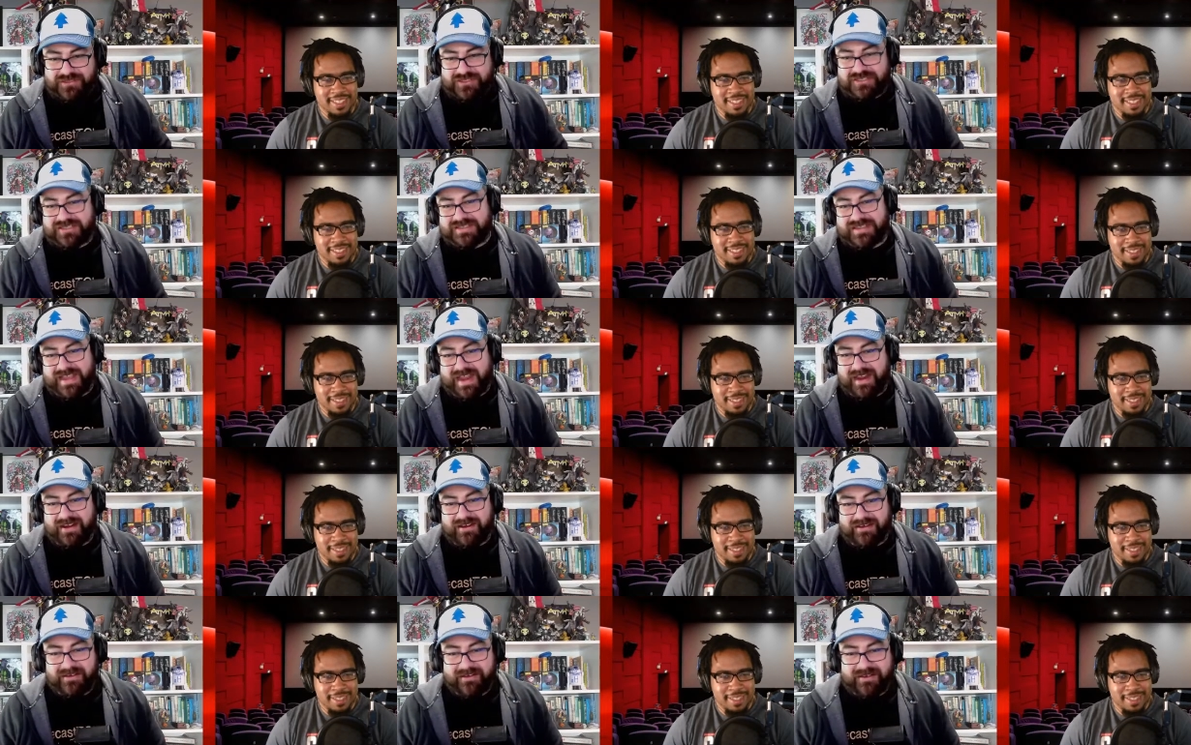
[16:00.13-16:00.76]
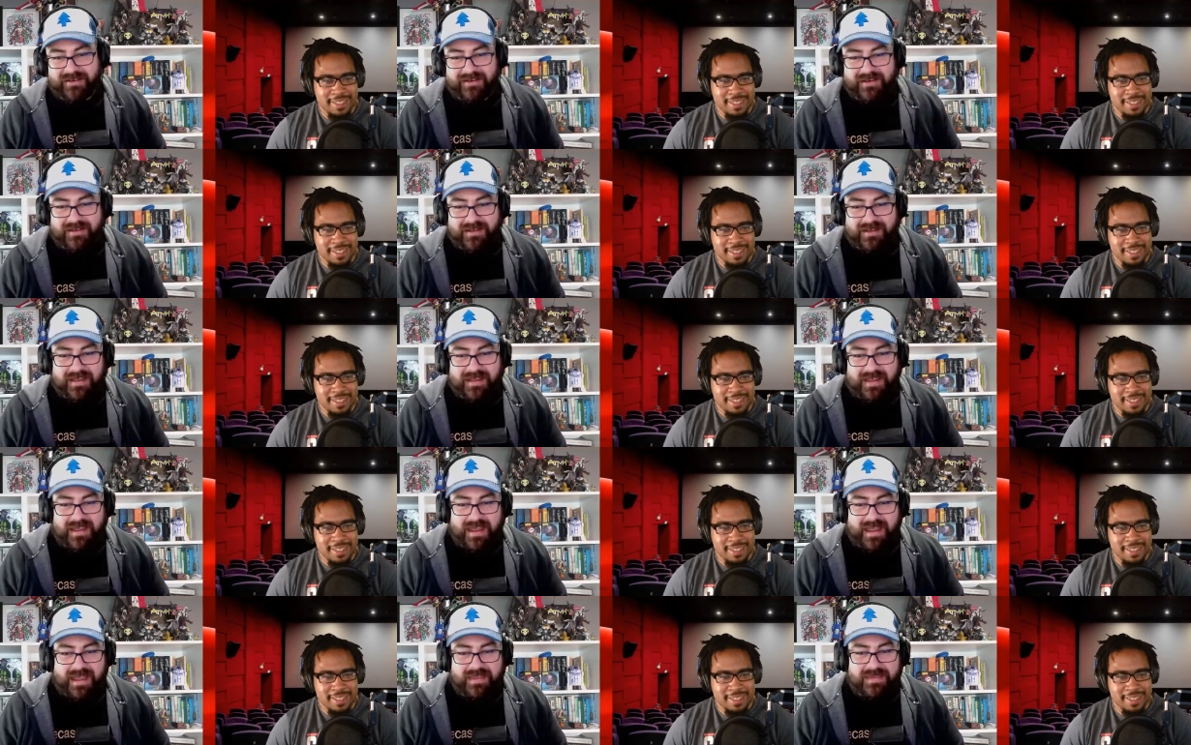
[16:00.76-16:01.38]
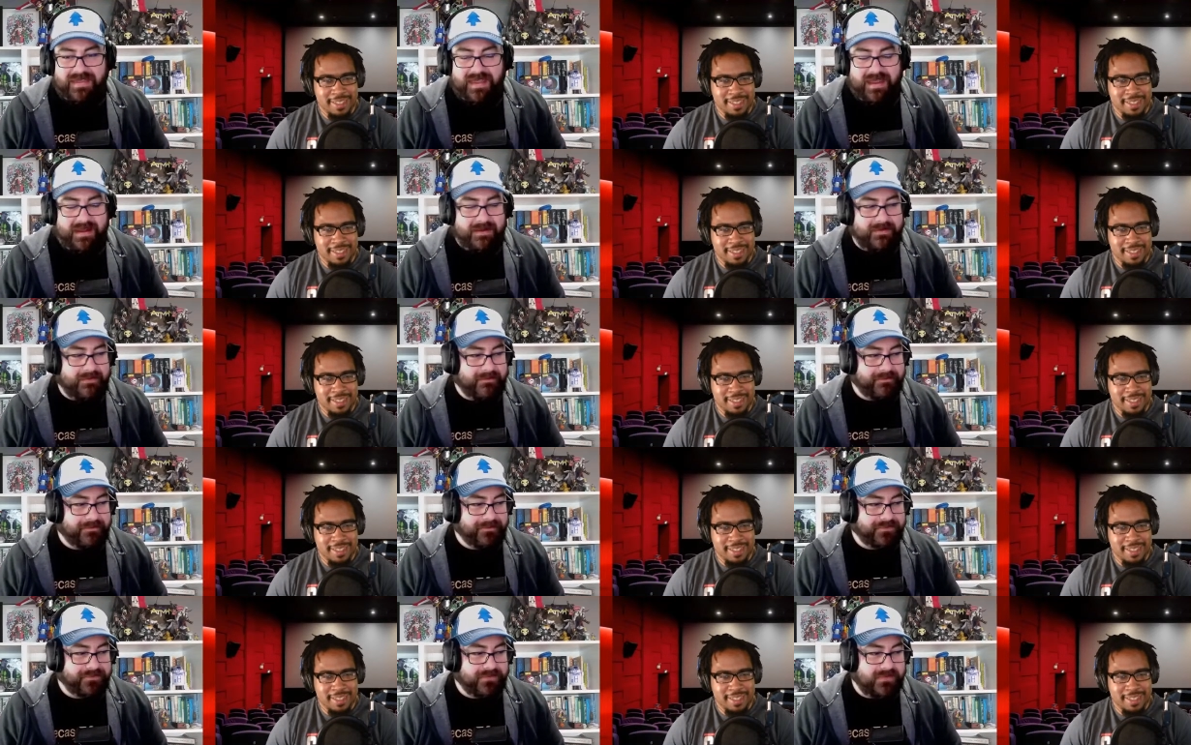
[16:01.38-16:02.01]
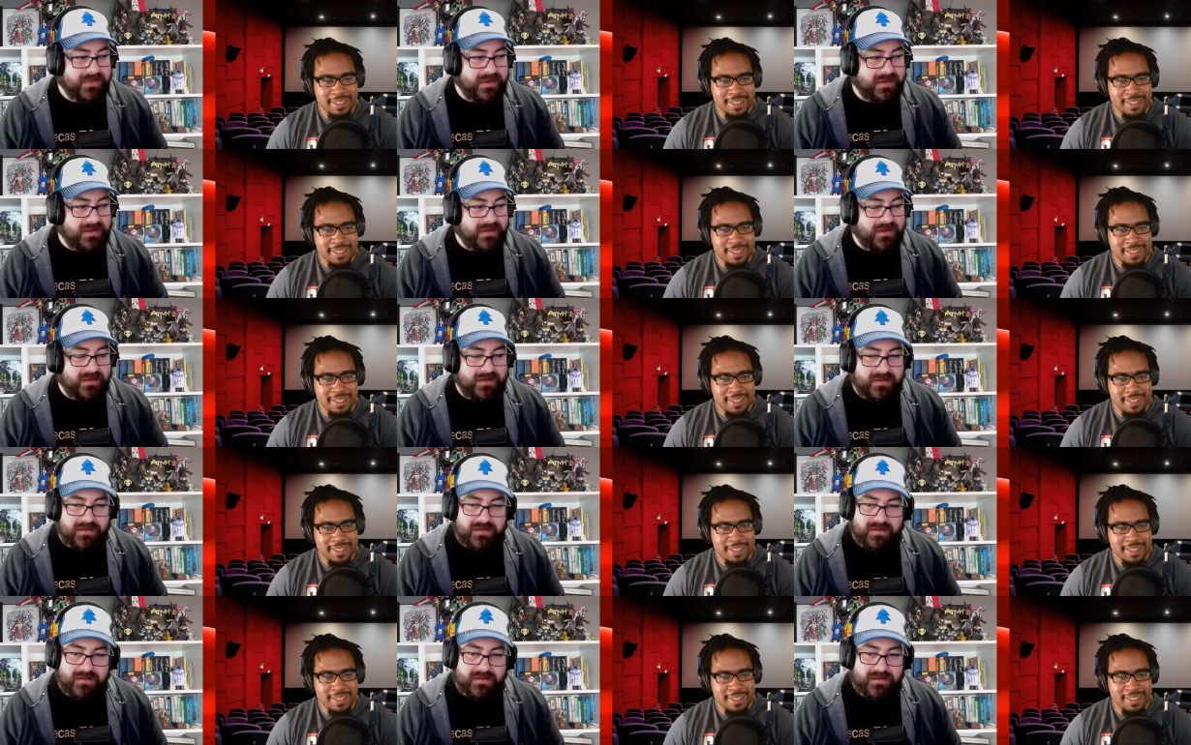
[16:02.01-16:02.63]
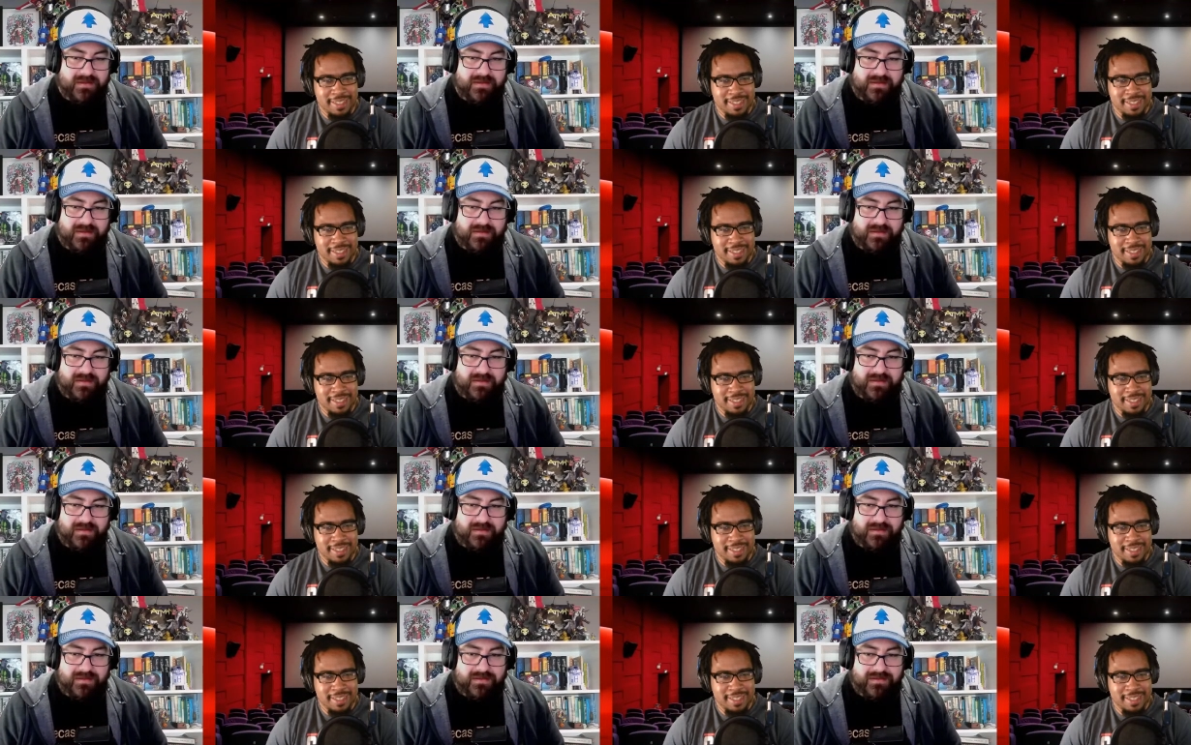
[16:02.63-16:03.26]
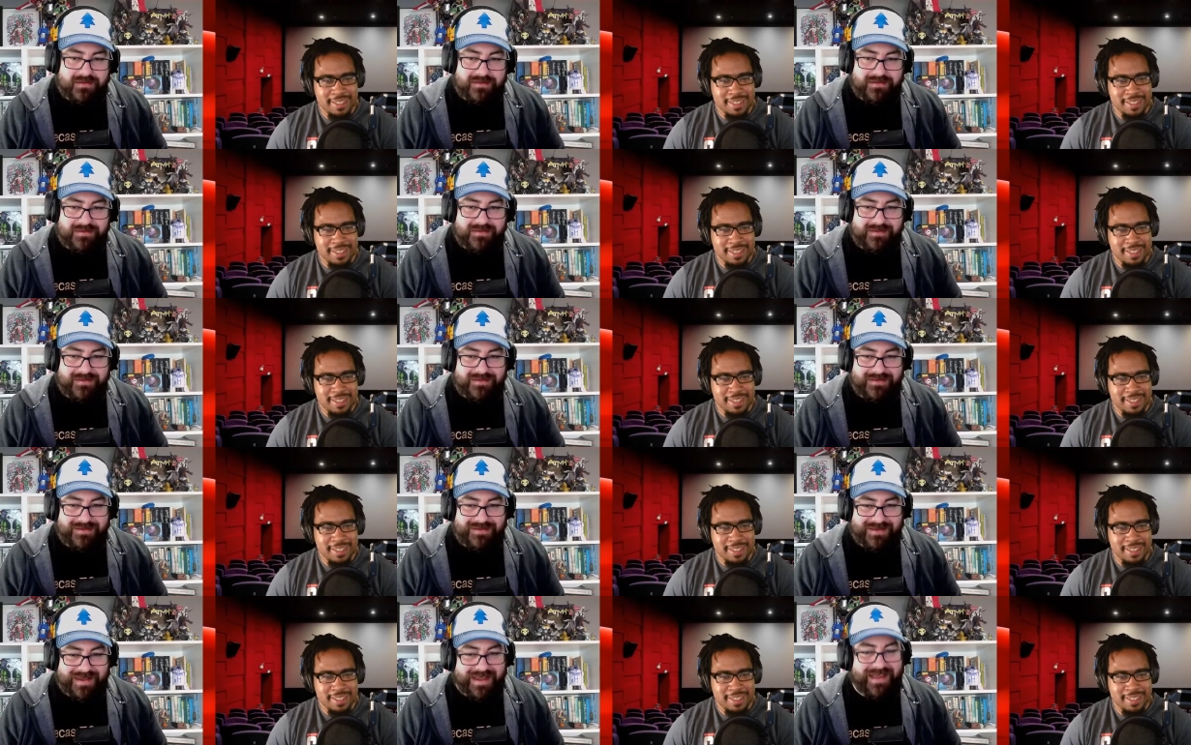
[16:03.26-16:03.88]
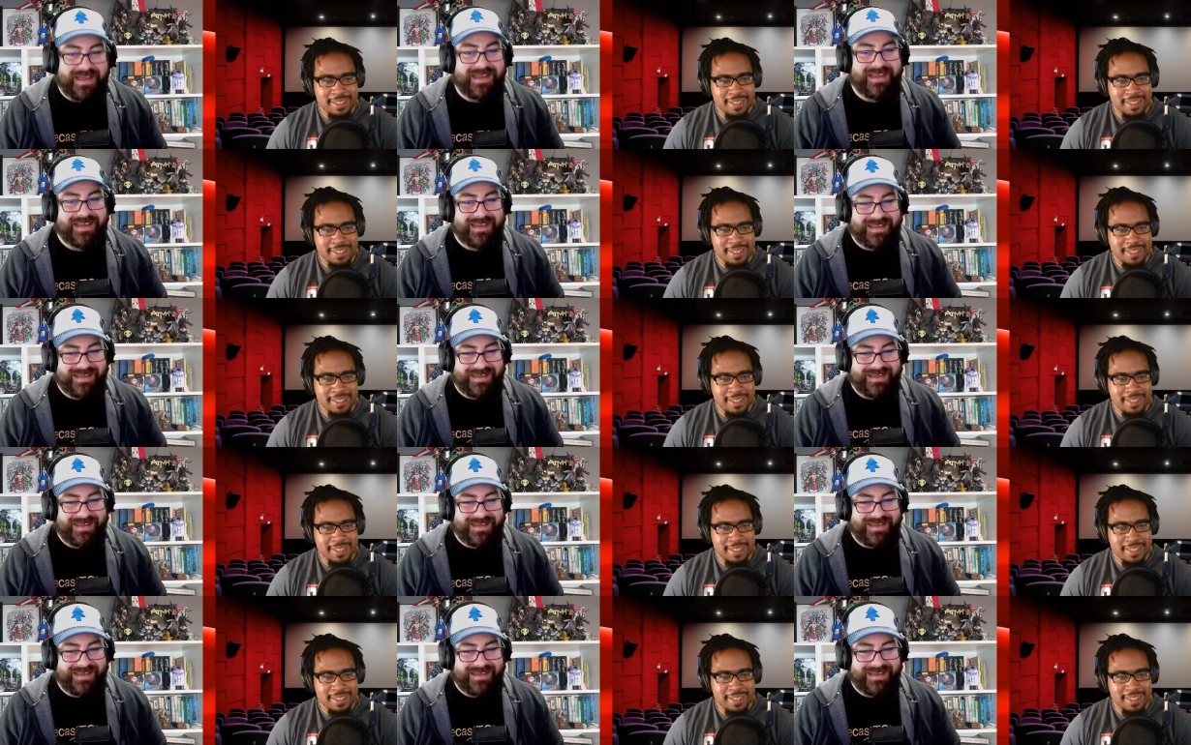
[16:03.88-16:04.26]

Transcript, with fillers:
Speaker 1: was just there. and then legend. Wait for it. Yeah.